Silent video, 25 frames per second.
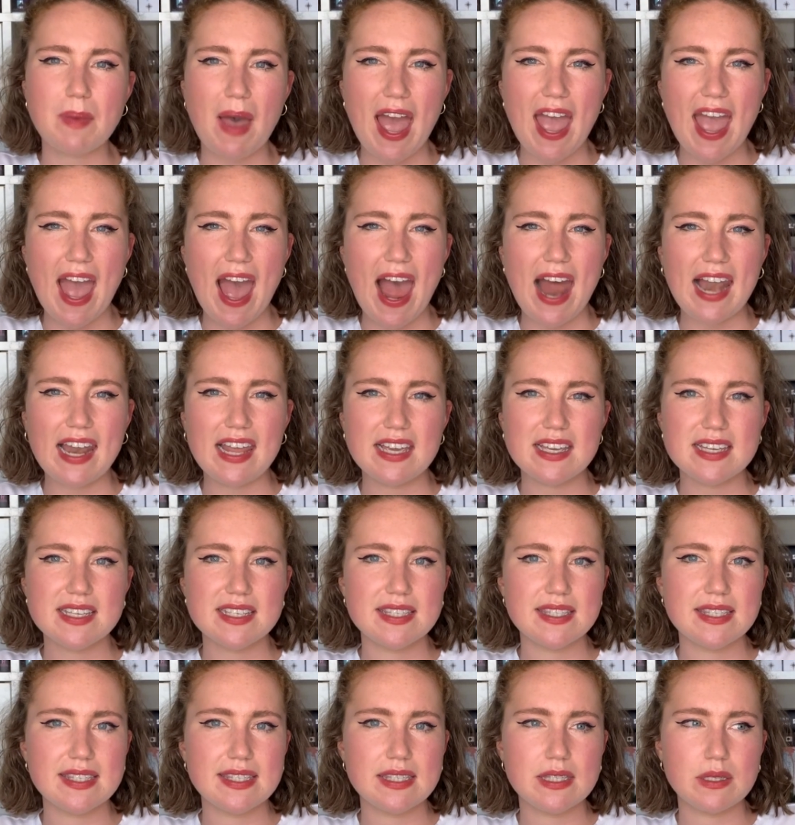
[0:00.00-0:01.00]
by
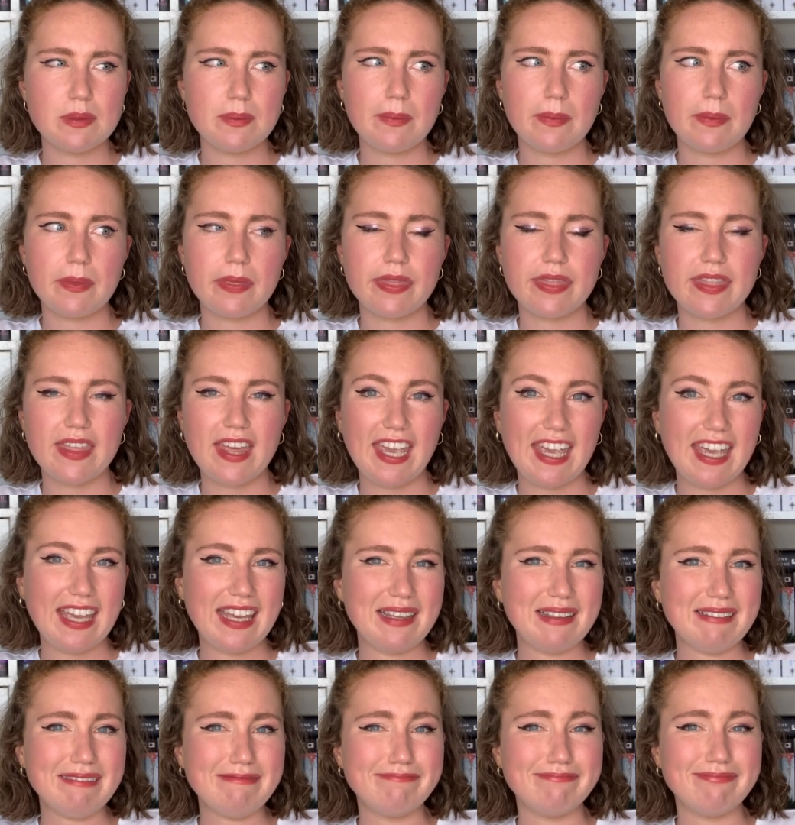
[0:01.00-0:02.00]
Alex
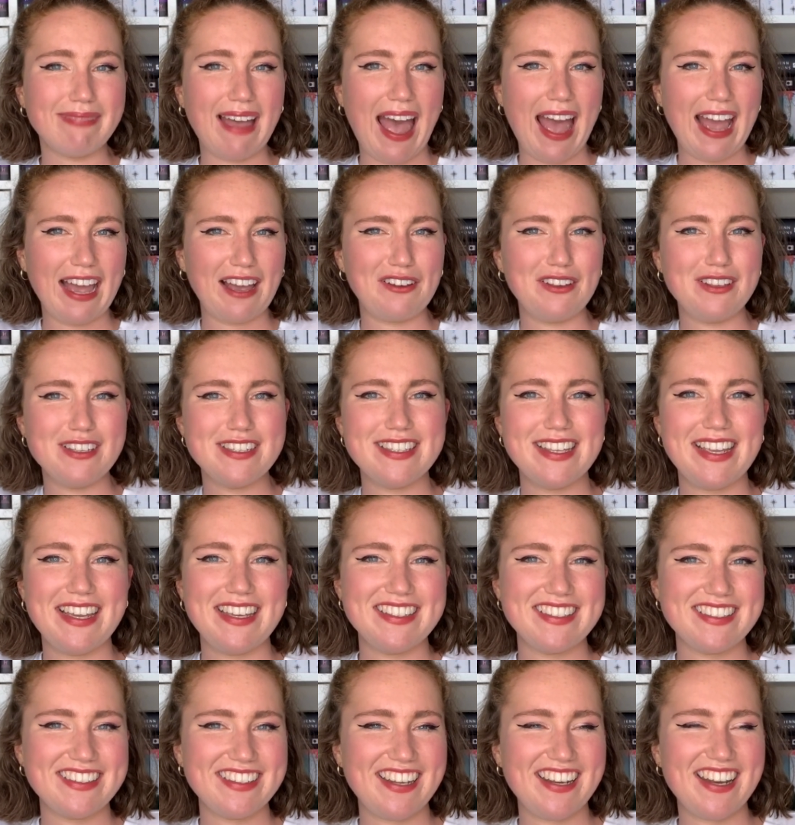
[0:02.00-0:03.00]
something, I can't say
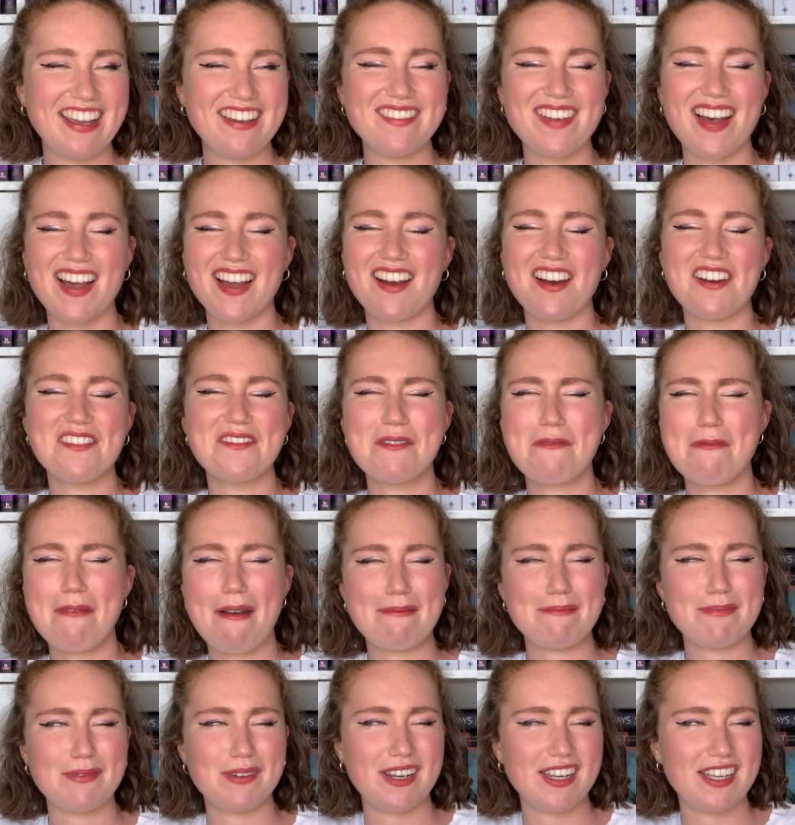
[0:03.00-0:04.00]
his name I can't
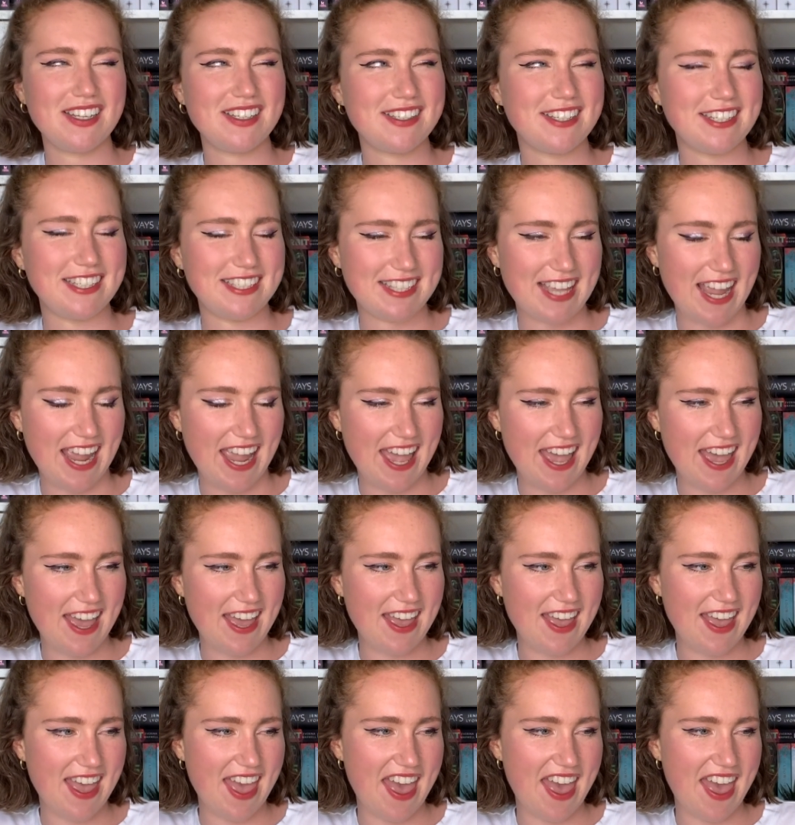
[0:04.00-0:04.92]
remember it to say it.